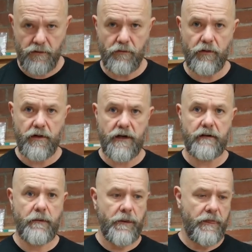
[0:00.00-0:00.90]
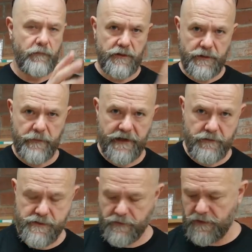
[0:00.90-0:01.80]
or when the
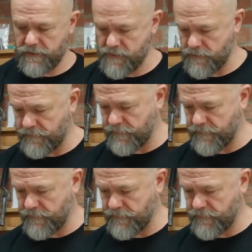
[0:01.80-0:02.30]
miters were cut and so